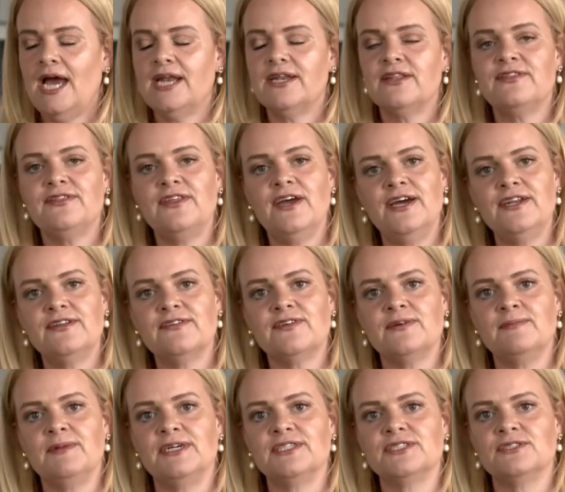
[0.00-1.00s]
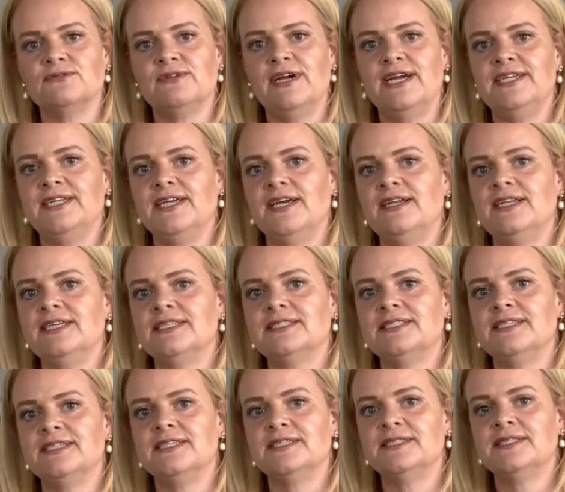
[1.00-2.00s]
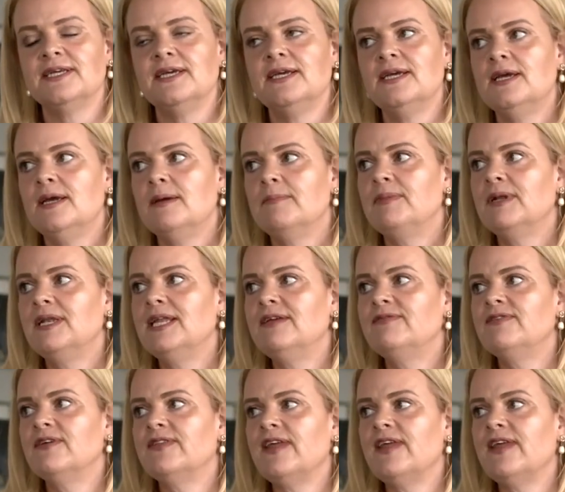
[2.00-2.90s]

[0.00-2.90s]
And a third of commercial radio listeners believe that